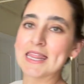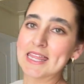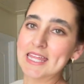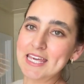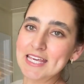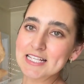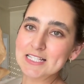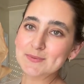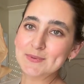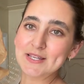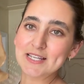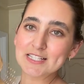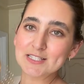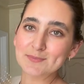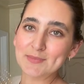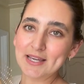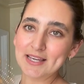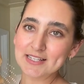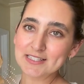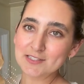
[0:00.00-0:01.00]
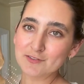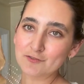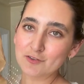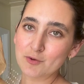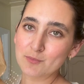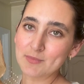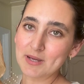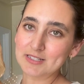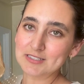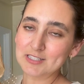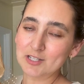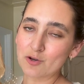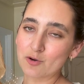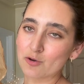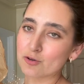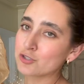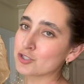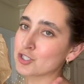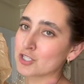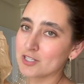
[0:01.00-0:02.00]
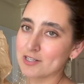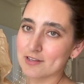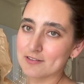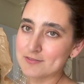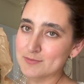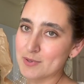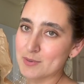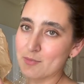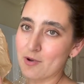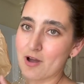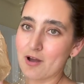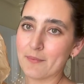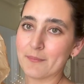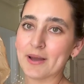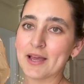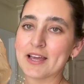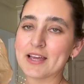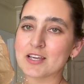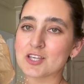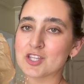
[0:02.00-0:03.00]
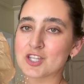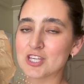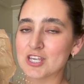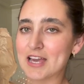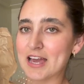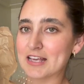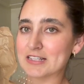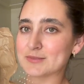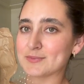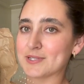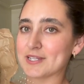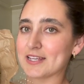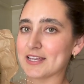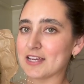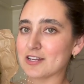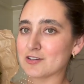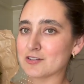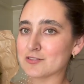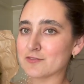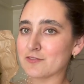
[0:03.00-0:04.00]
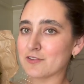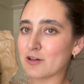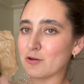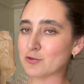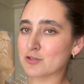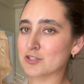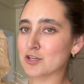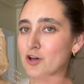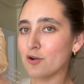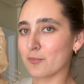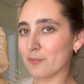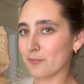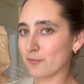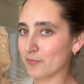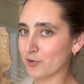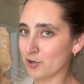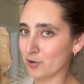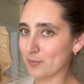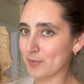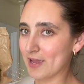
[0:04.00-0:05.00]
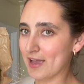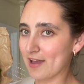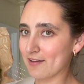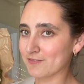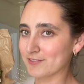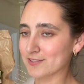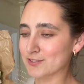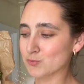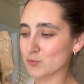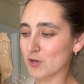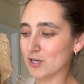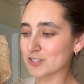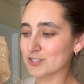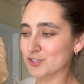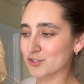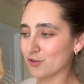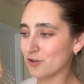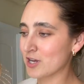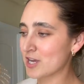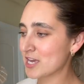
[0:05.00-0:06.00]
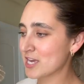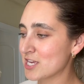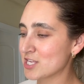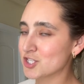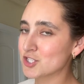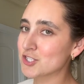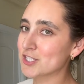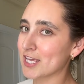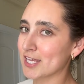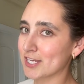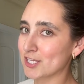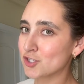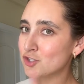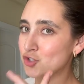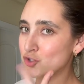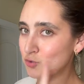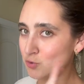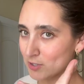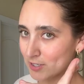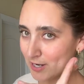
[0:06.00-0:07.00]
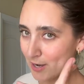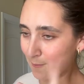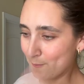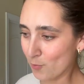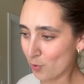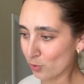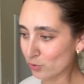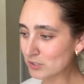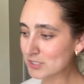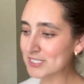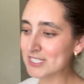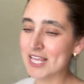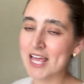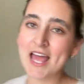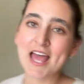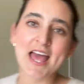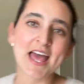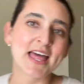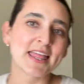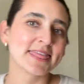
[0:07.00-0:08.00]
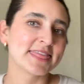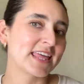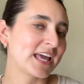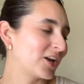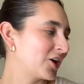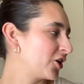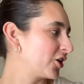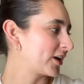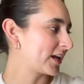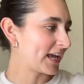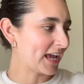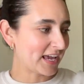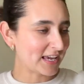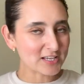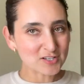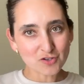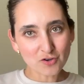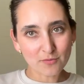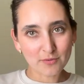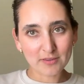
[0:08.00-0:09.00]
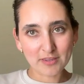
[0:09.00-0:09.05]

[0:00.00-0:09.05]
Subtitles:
these, because my cousin from Mexico, she loves my mom. She asked me to get her some flowers on her behalf as well. So it's getting two ramos. Then her cake is over